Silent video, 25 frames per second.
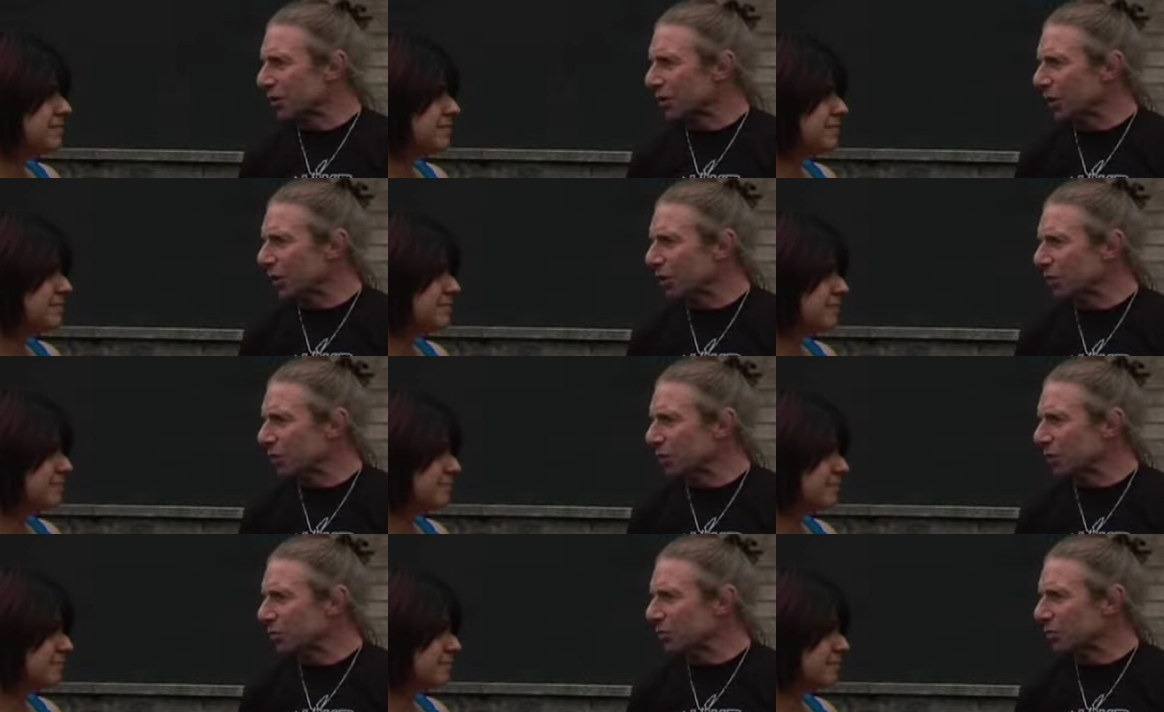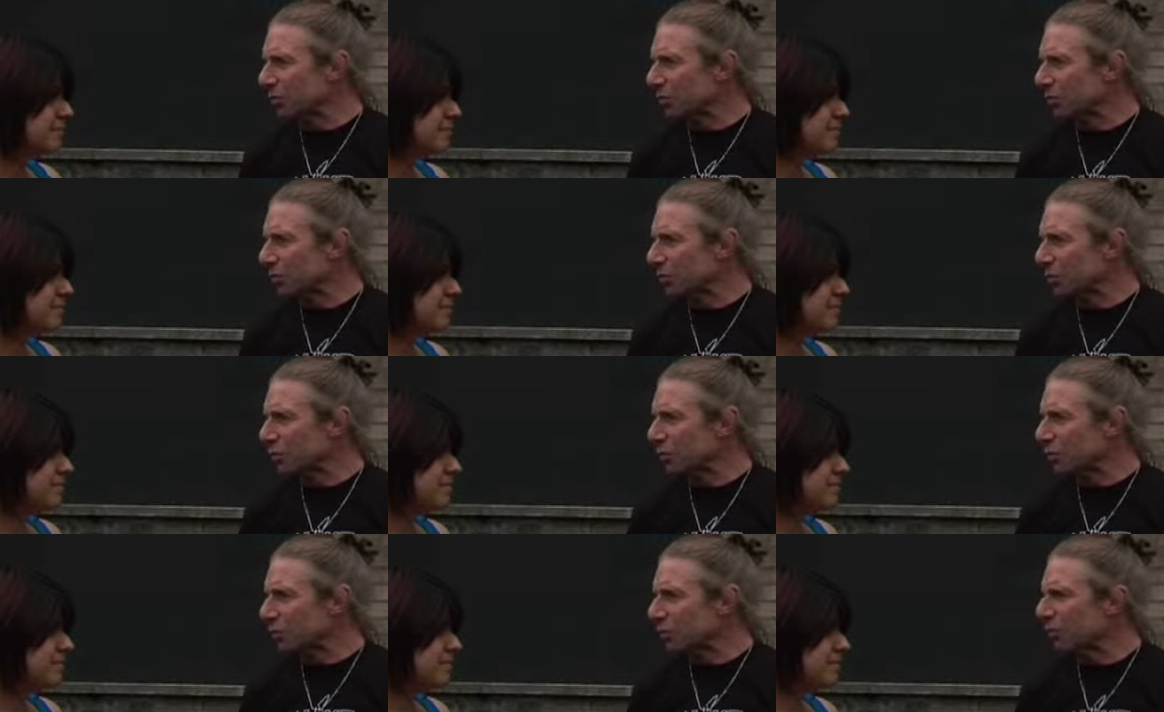Speaker 1: you know,
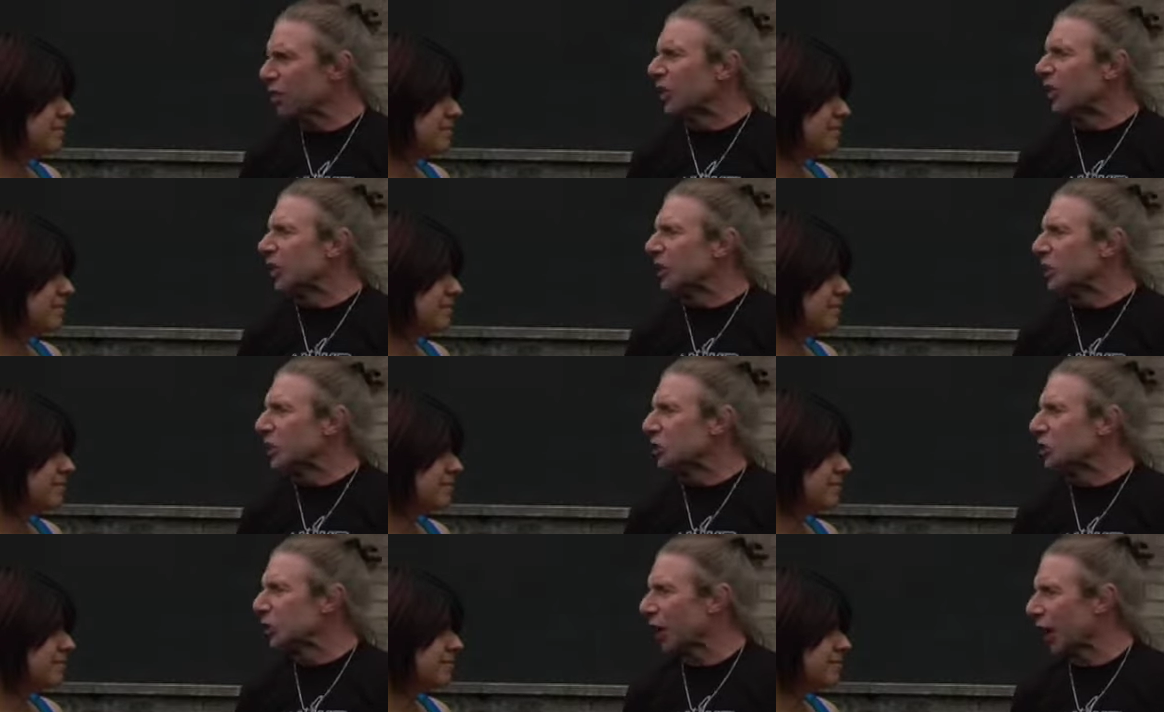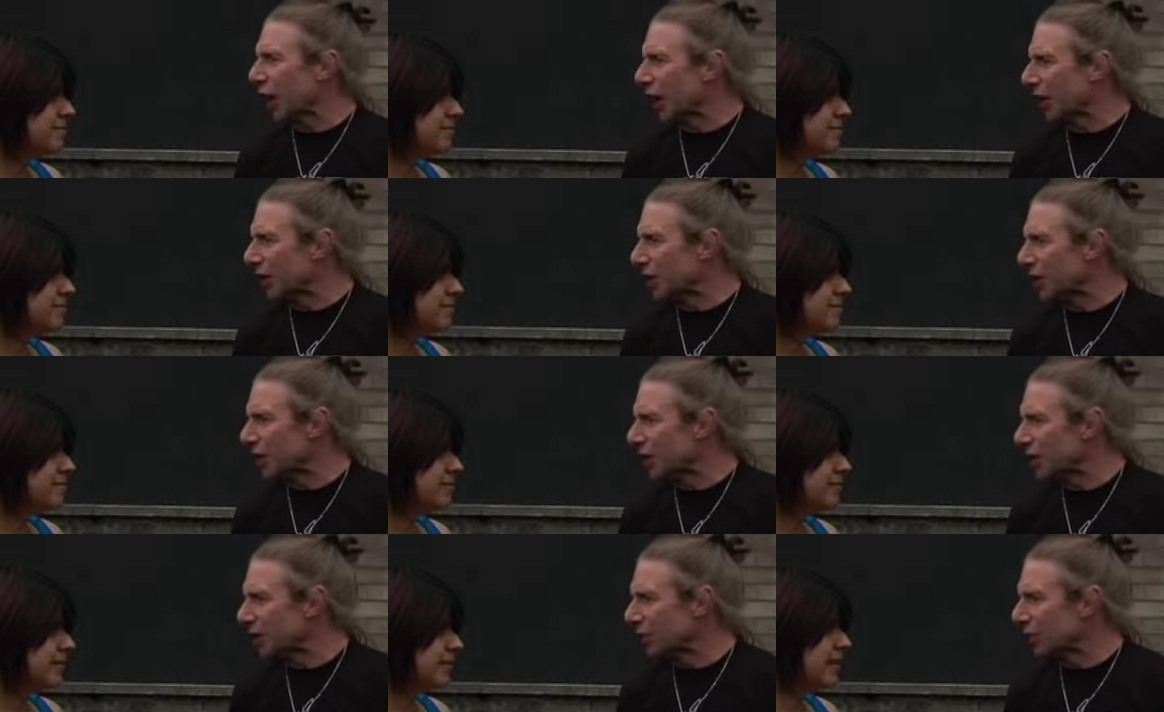feeling sad.
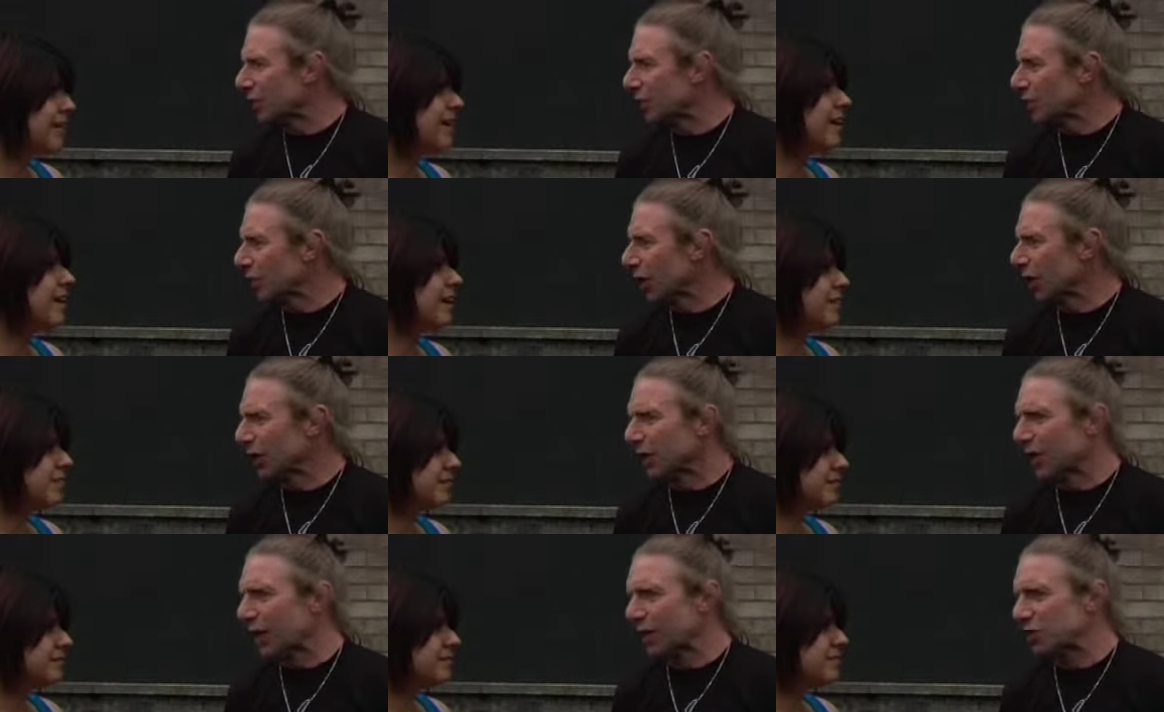Yeah. And